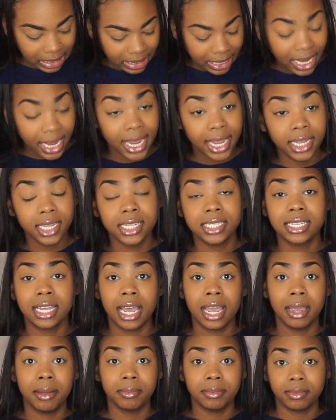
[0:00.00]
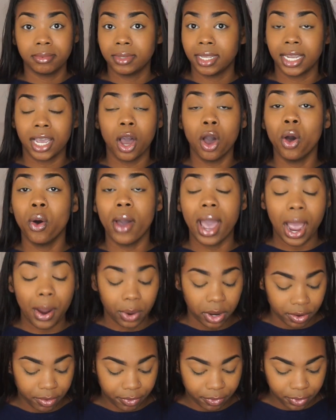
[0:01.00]
then the time, like a whole
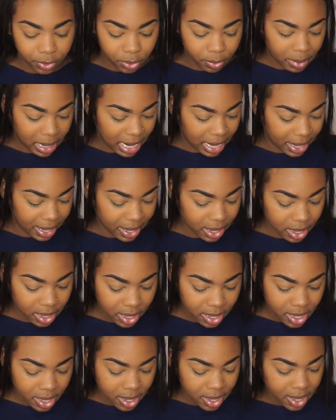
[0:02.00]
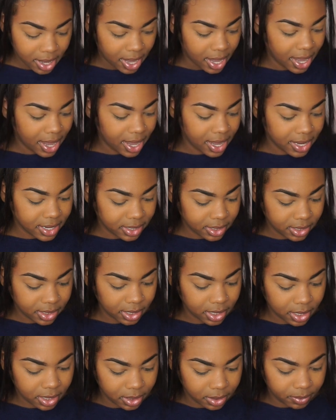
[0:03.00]
hour flew by. And
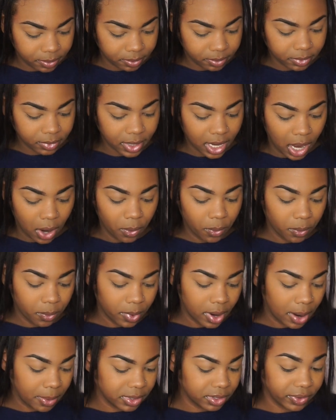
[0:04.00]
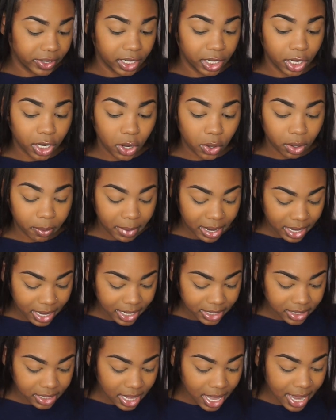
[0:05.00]
I was ready to go to my
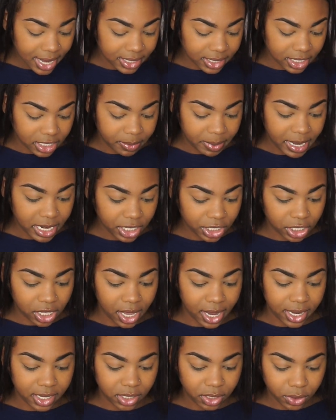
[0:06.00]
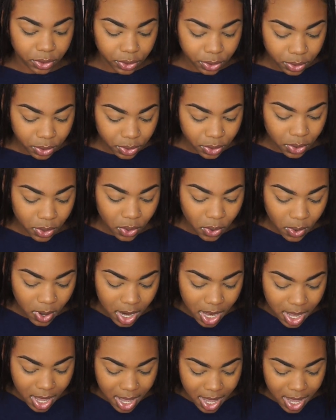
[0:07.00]
next class, the Spanish class. Ooh,